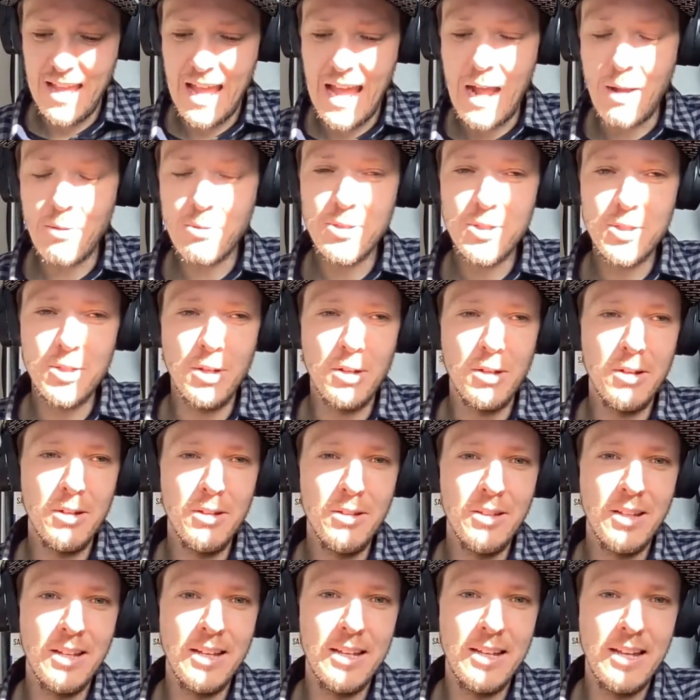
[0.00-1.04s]
how
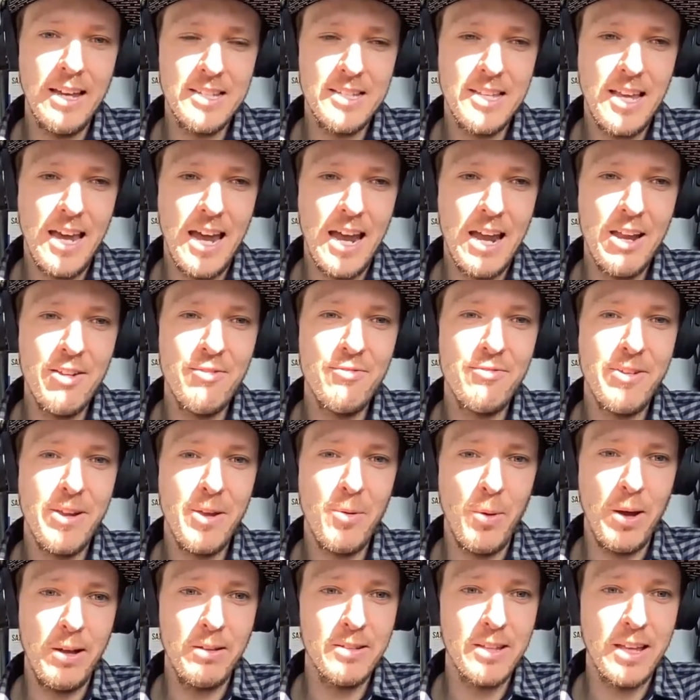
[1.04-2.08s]
tall is
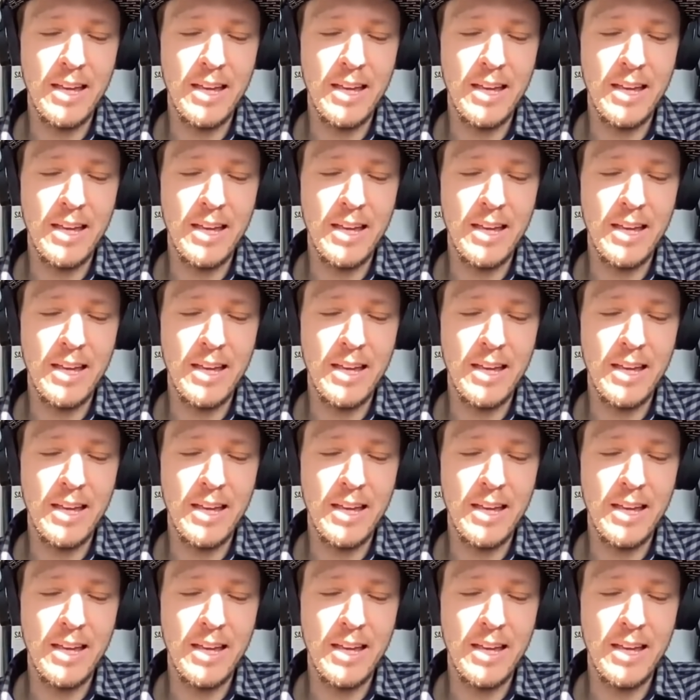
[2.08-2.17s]
Henry Wilkins?